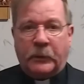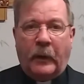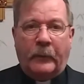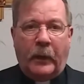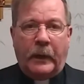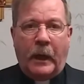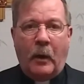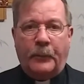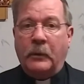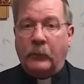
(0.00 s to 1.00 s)
is a great way to
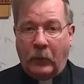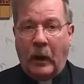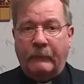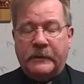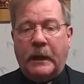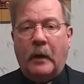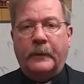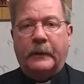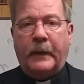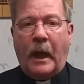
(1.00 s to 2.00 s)
help. We're obviously
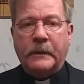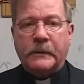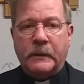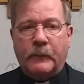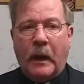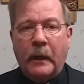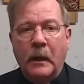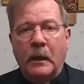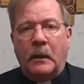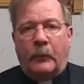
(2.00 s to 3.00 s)
helping the diocese by
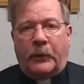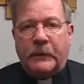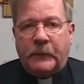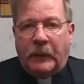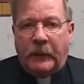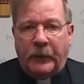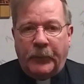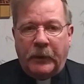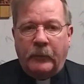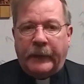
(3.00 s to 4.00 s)
participating in the
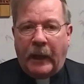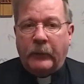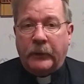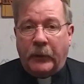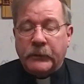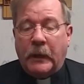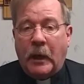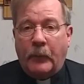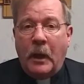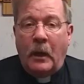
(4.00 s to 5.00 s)
appeal, but now we can also
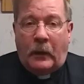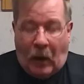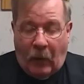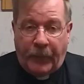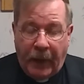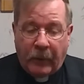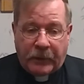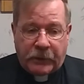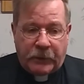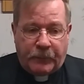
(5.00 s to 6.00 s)
help our
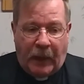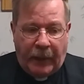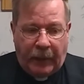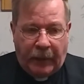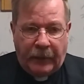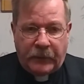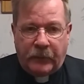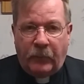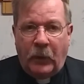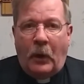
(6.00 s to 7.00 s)
parishes by getting
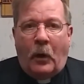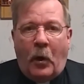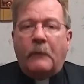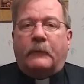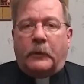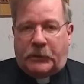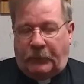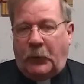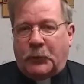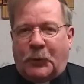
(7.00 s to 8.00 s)
some overage of
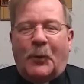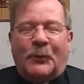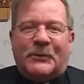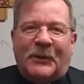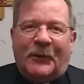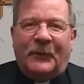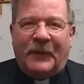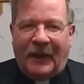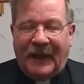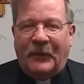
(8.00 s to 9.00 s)
those goals. So
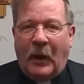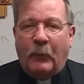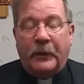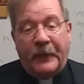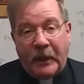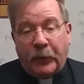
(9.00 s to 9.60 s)
again, I want to thank